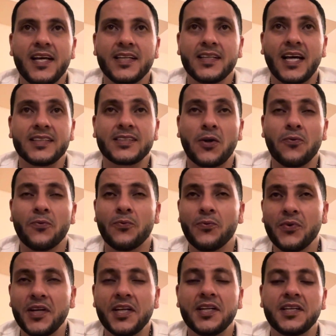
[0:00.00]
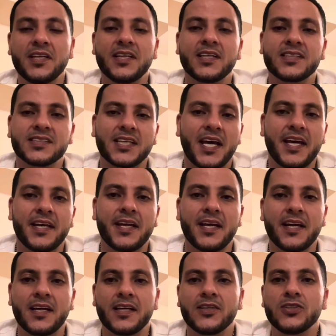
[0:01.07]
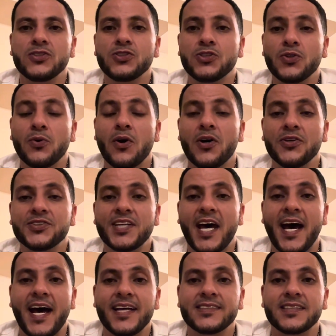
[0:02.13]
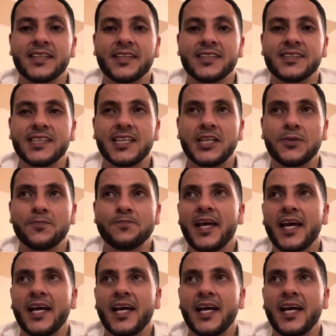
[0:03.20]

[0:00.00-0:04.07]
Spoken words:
That's a really exciting duo to add to the team.